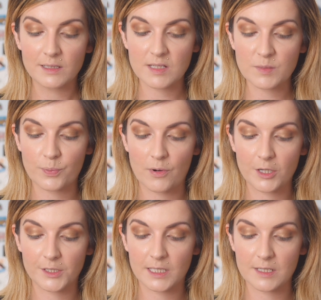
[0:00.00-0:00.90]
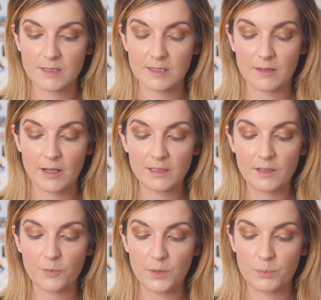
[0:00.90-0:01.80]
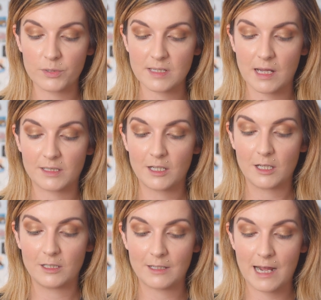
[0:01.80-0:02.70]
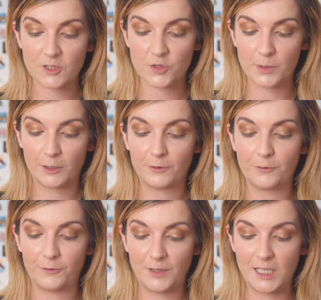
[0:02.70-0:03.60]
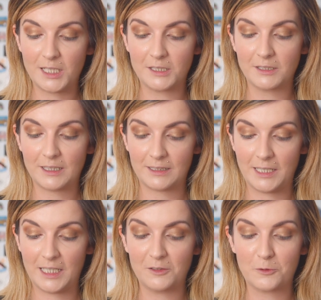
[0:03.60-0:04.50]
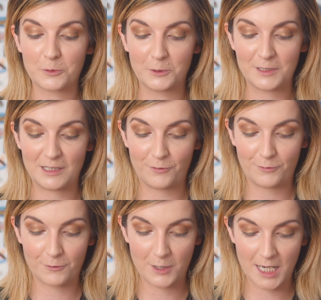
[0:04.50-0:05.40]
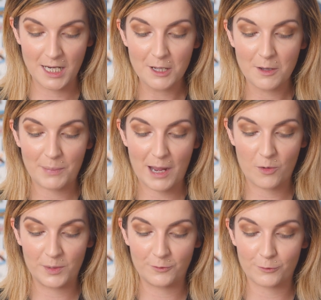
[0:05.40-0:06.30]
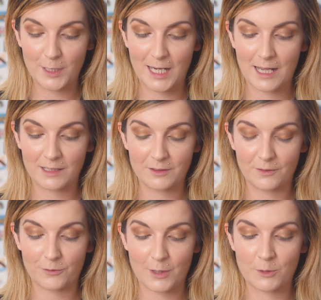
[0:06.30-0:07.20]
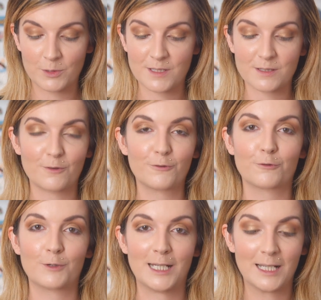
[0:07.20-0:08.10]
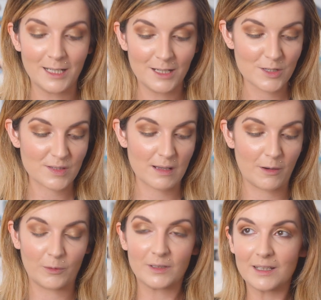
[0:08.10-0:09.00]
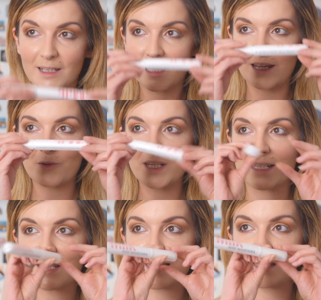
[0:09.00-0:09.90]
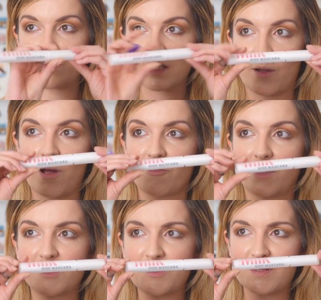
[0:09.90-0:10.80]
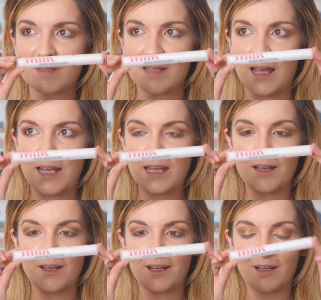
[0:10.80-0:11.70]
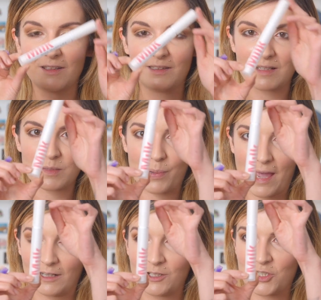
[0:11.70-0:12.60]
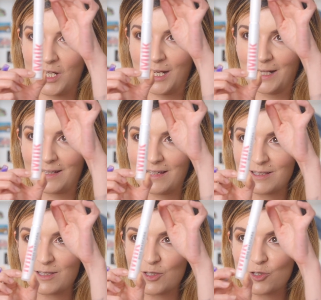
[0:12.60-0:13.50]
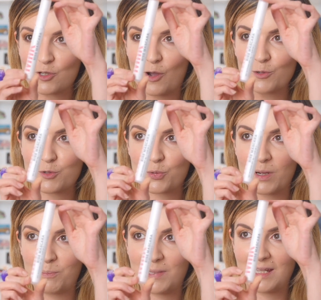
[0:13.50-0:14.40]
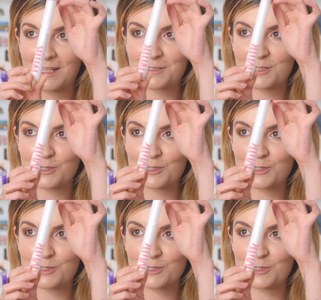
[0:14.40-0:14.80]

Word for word: This product is ninety-three percent natural, vegan, clean, cruelty free, paraben free and fragrance free. So here it is, the mascara. I've got to say, this packaging, it's so trippy, it's